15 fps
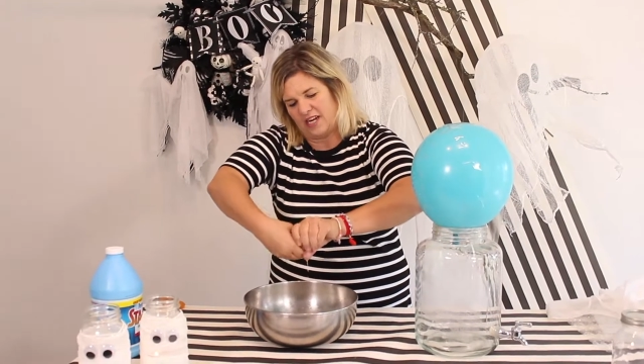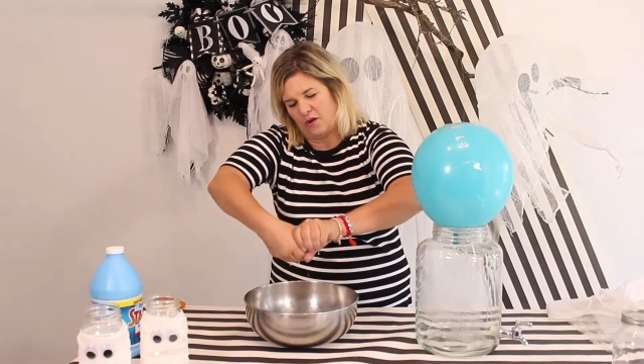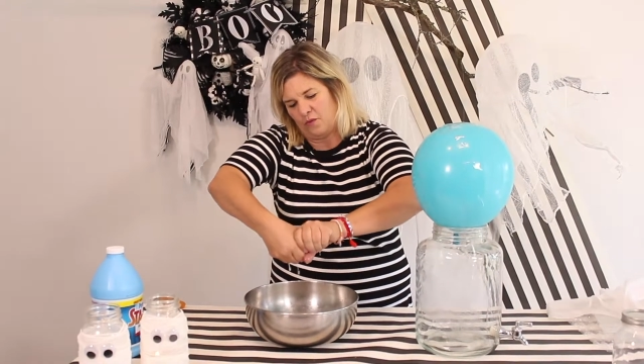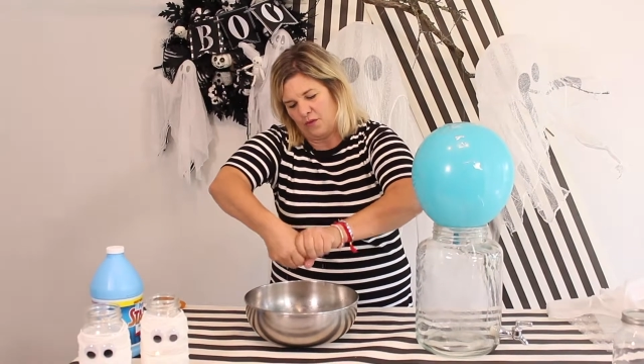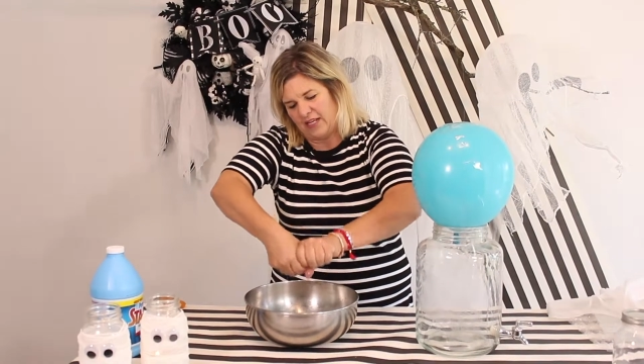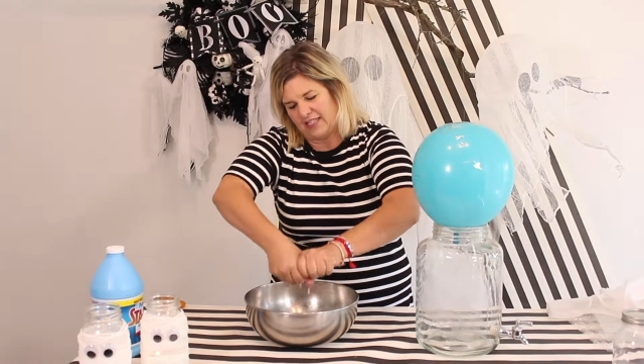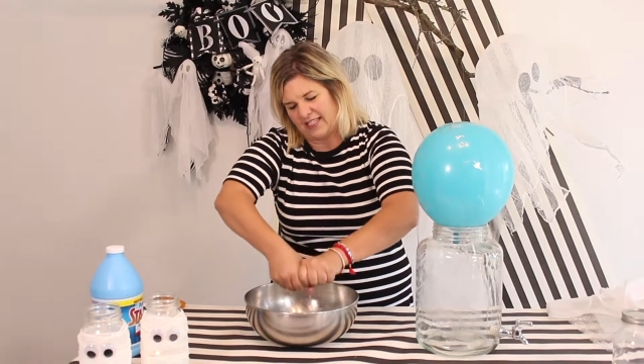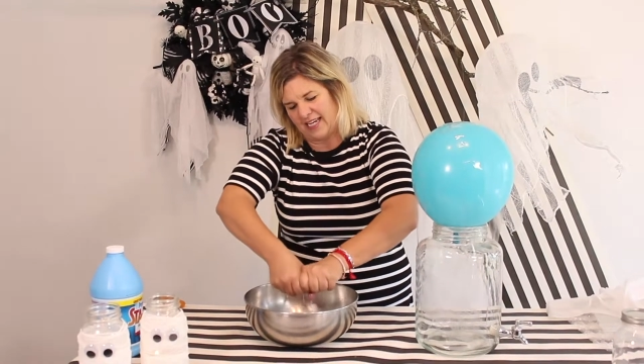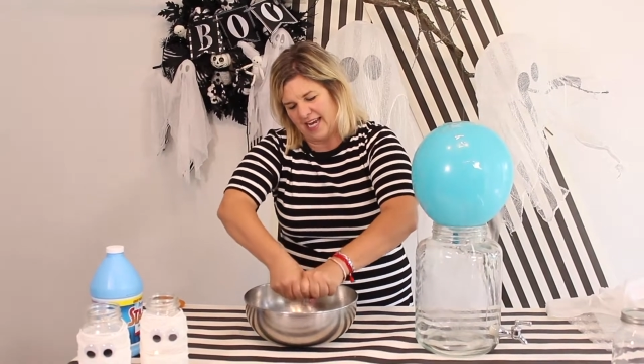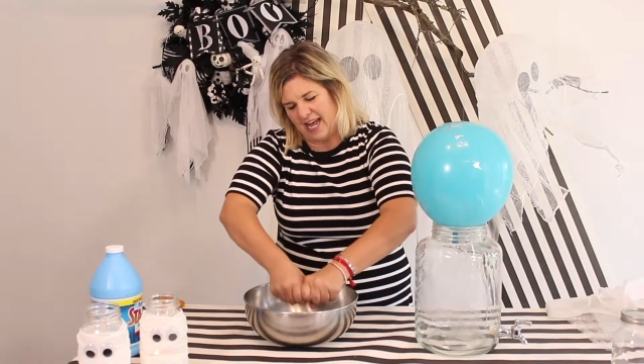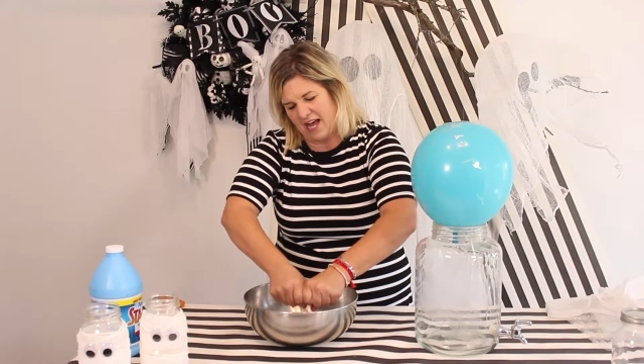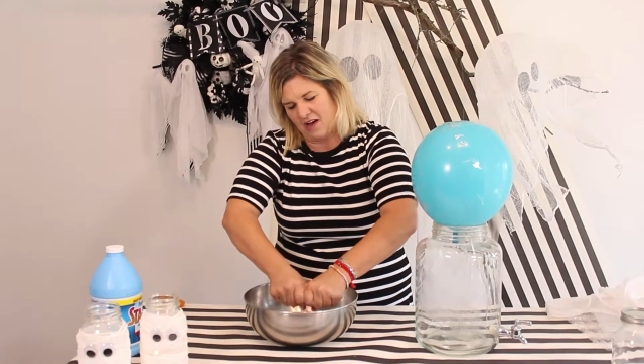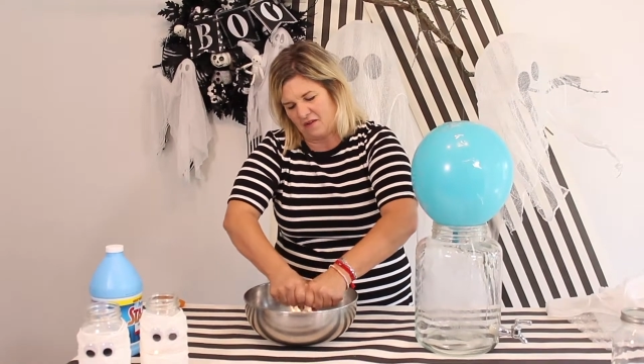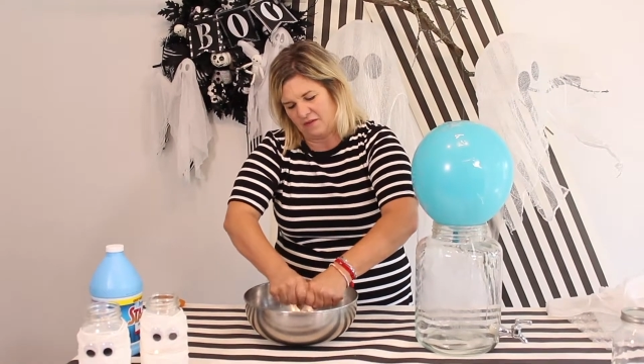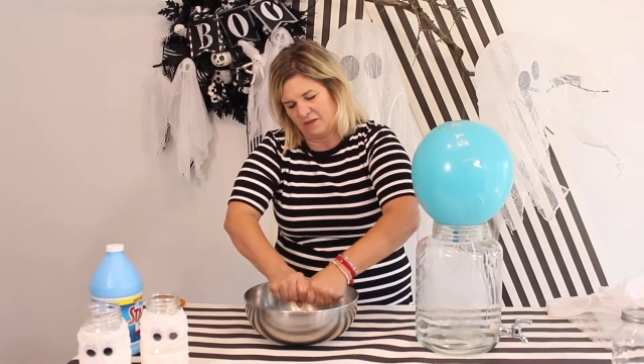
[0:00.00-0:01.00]
and a rinsing
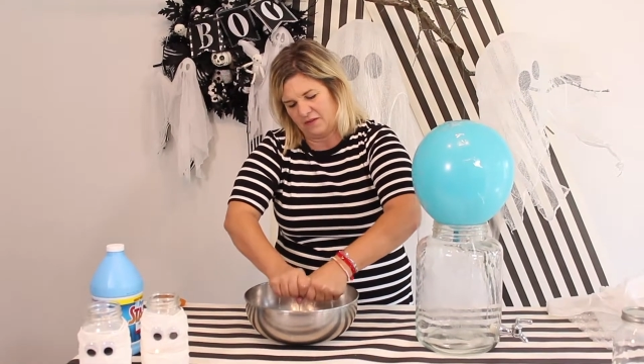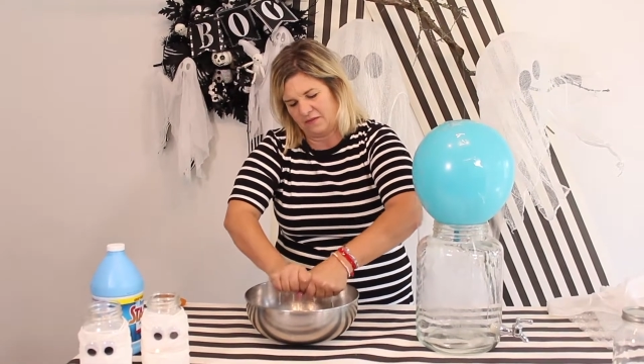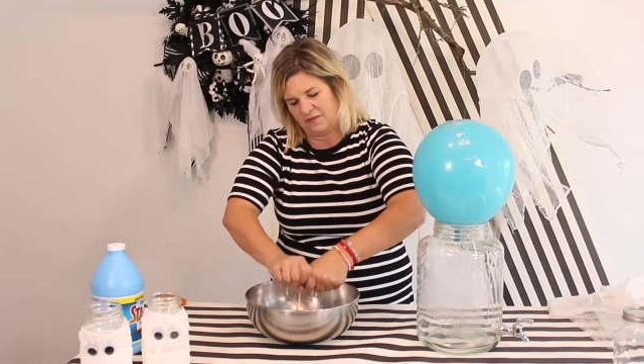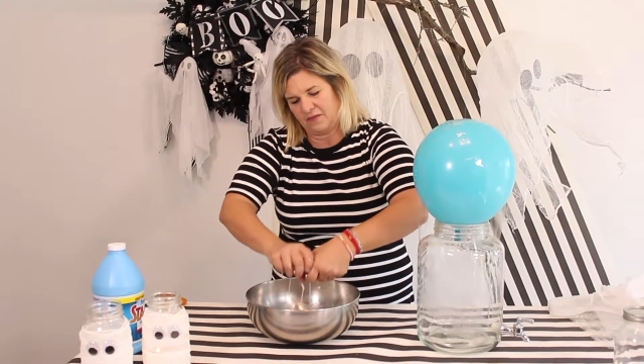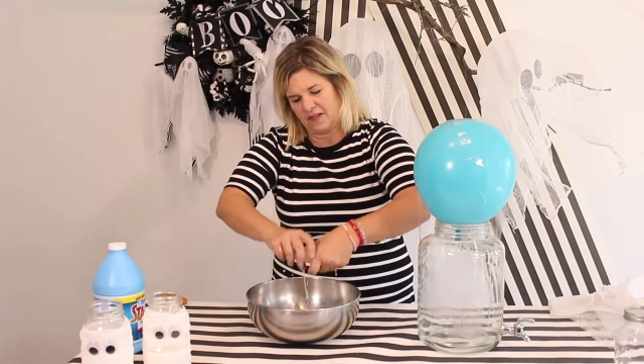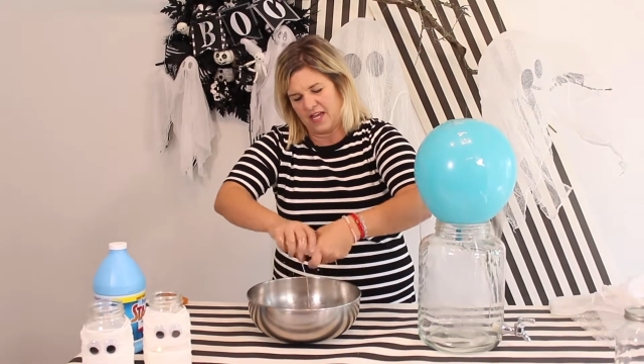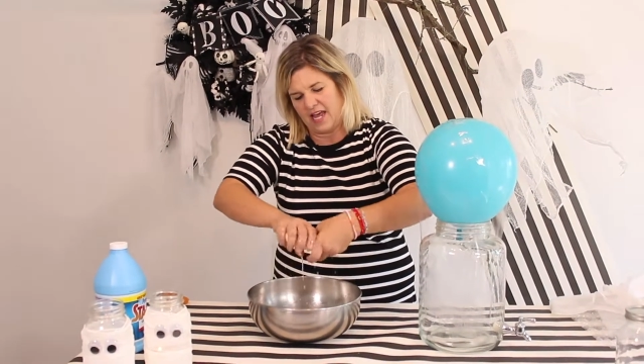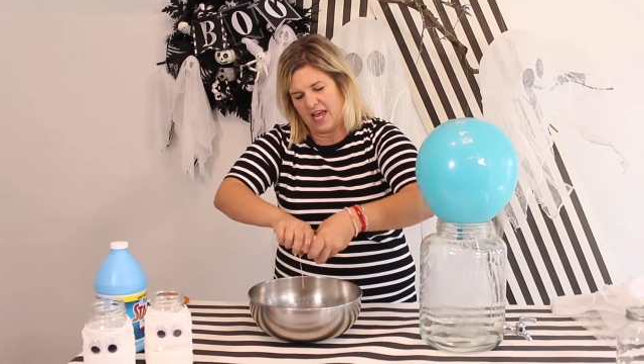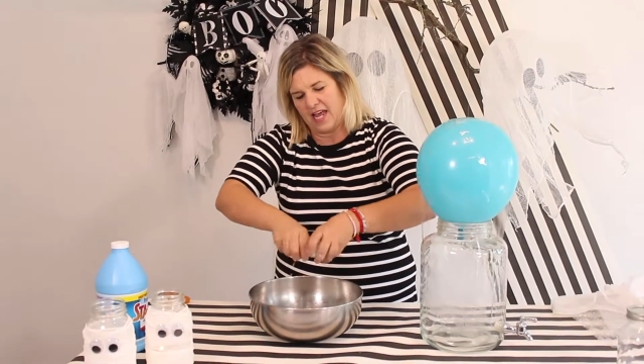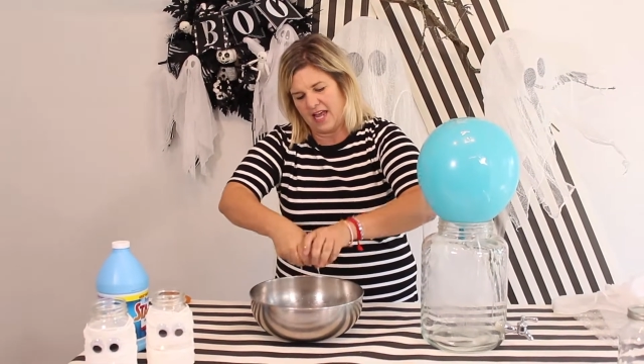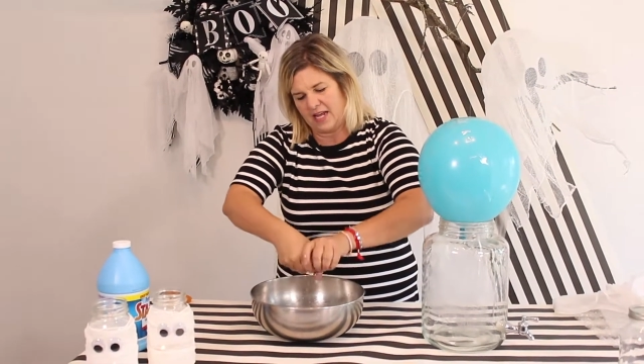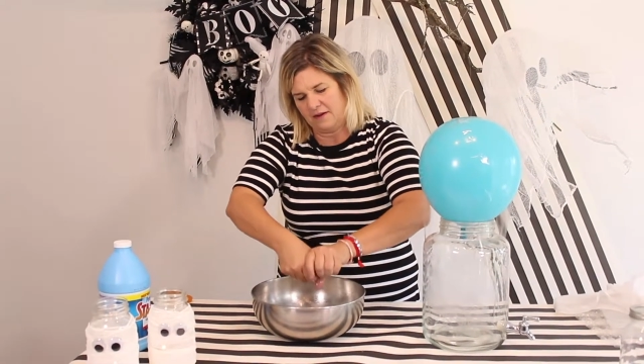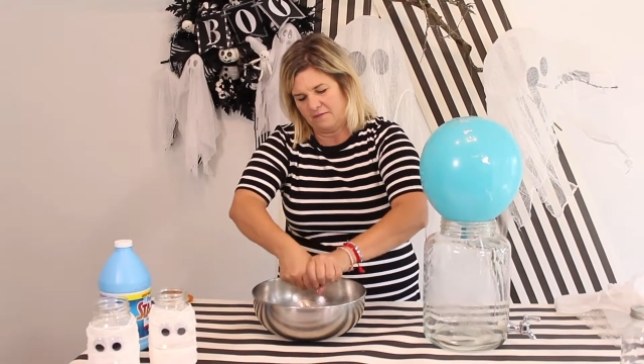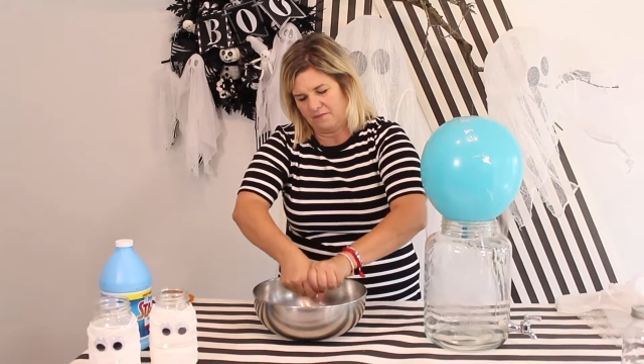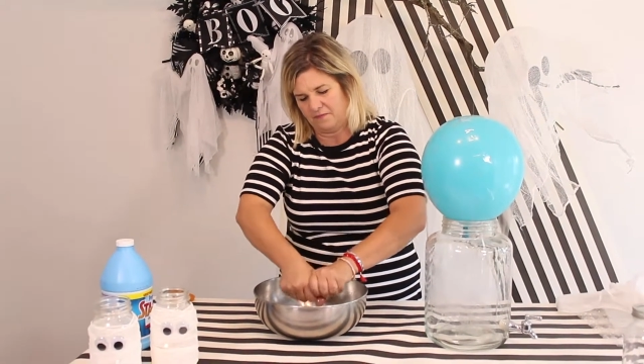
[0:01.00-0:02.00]
out,
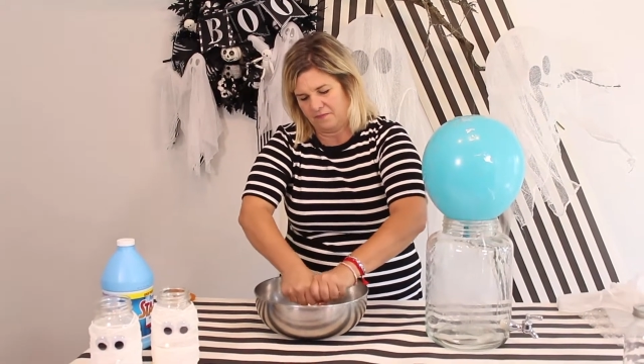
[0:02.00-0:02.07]
okay?